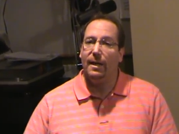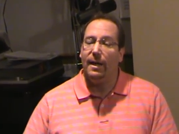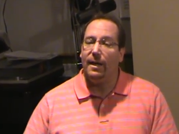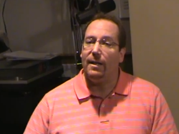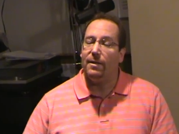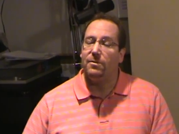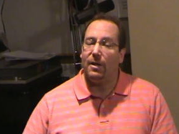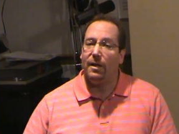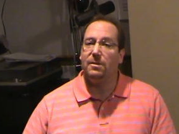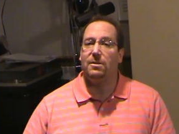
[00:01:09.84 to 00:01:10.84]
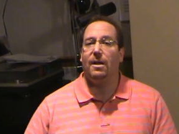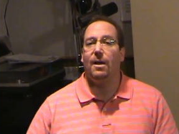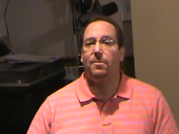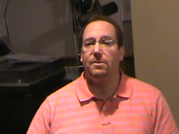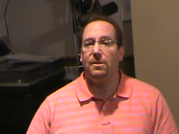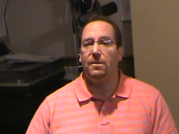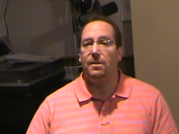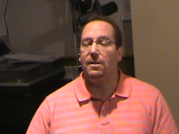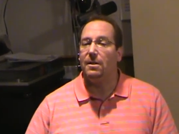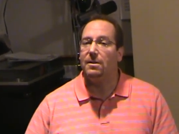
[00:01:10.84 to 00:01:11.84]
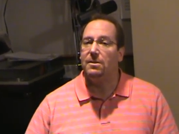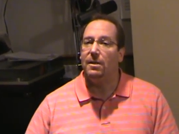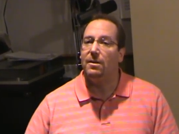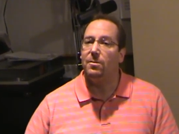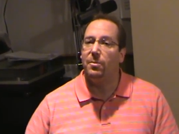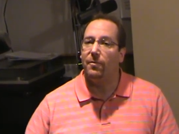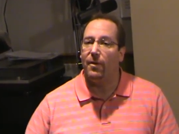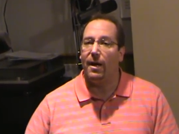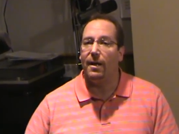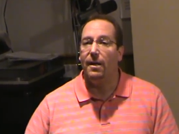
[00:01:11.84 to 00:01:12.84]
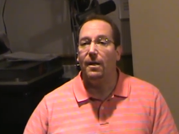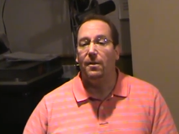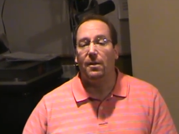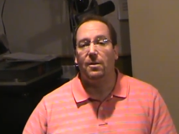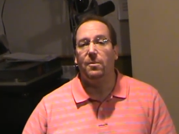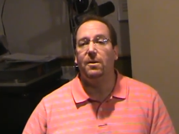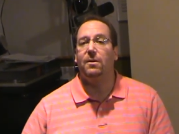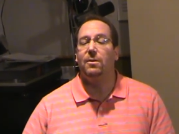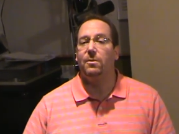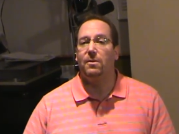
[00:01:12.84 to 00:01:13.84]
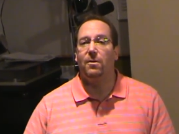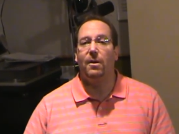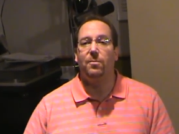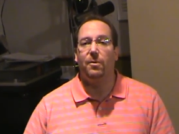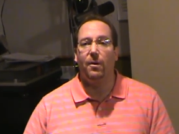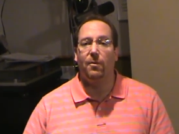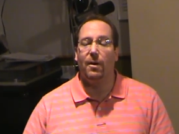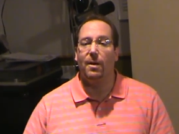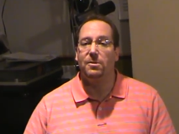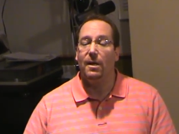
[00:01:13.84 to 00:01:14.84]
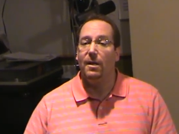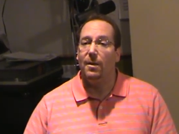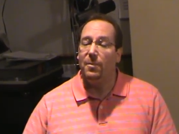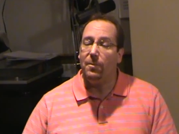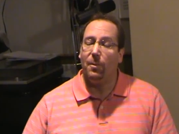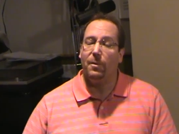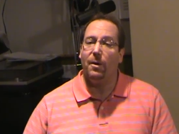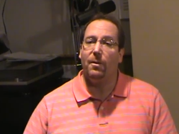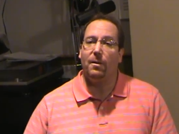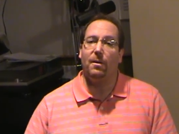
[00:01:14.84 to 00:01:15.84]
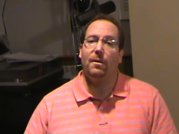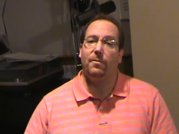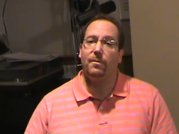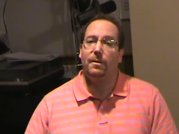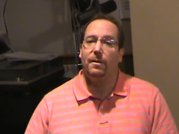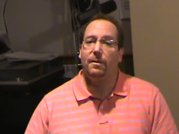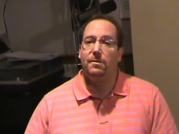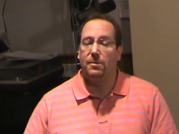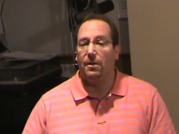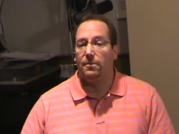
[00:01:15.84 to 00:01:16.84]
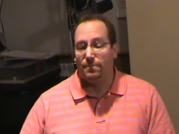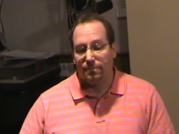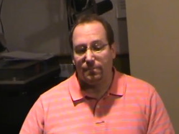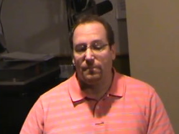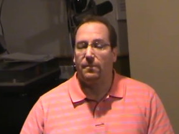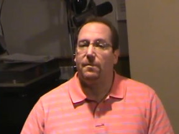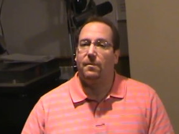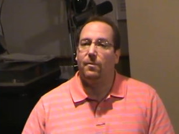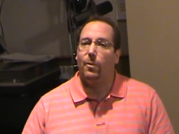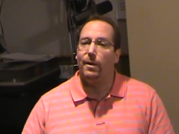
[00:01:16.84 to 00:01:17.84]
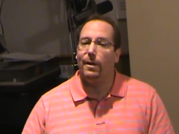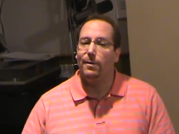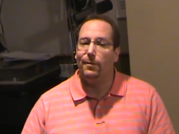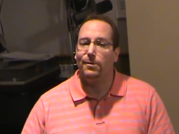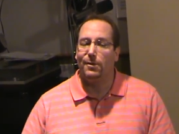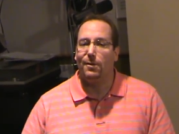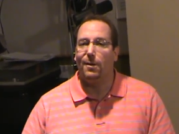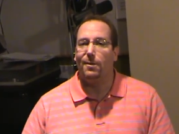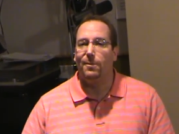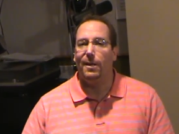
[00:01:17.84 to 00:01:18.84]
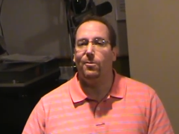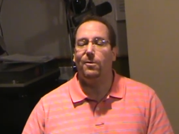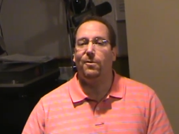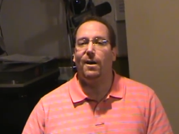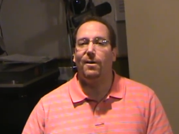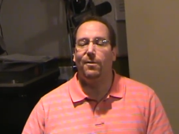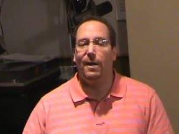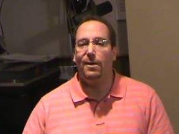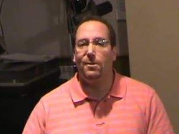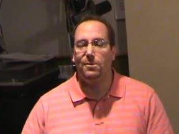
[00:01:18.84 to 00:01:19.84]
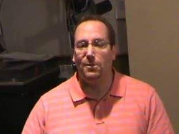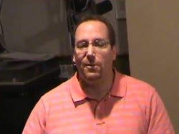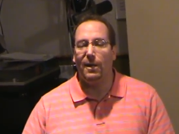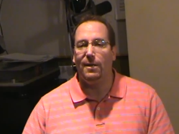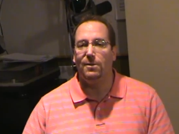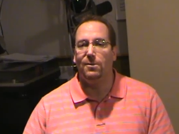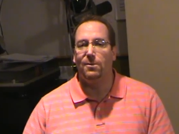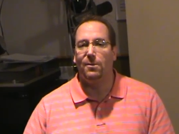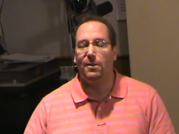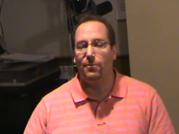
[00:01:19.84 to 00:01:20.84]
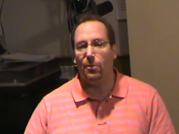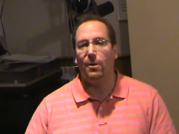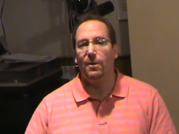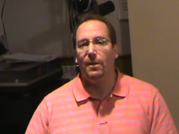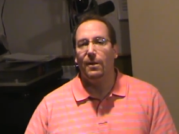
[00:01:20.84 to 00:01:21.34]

and it gives us the opportunity to continue to provide the community with the great programs that people know and love. So, why not give us a call? 815 802 8234